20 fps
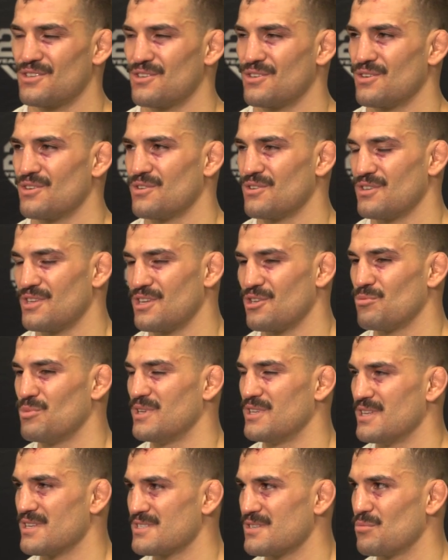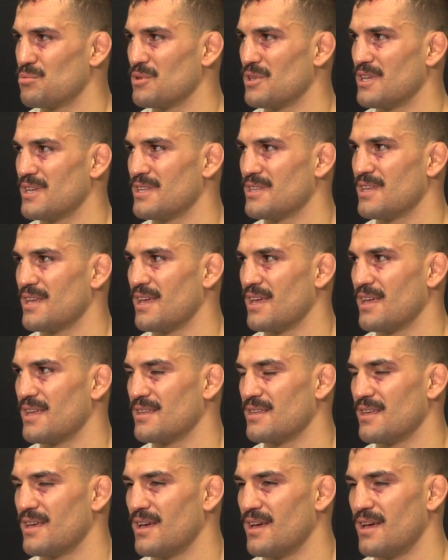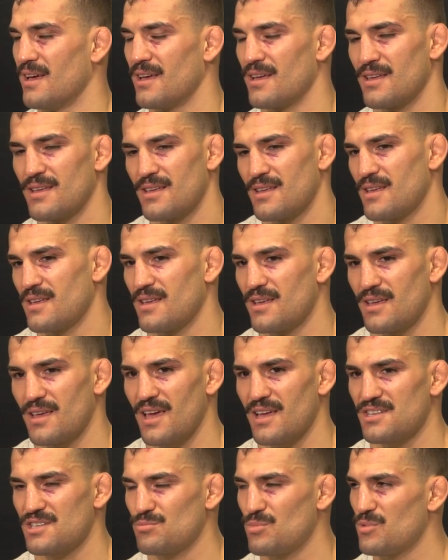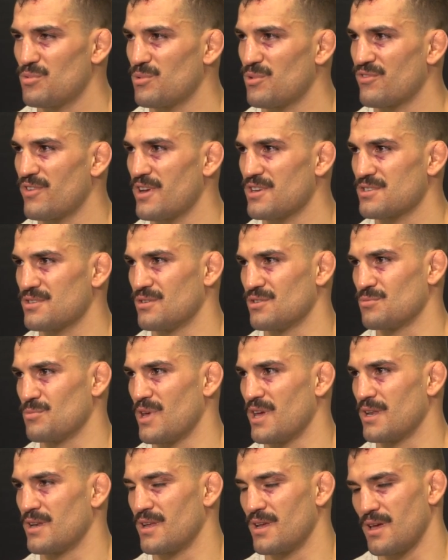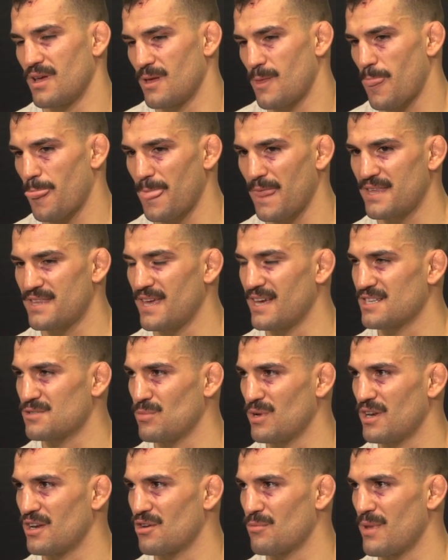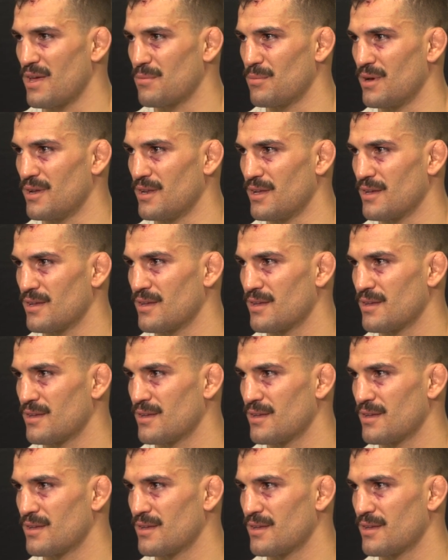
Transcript: need to be disciplined and yeah, just be professionals, man. It takes money to make money.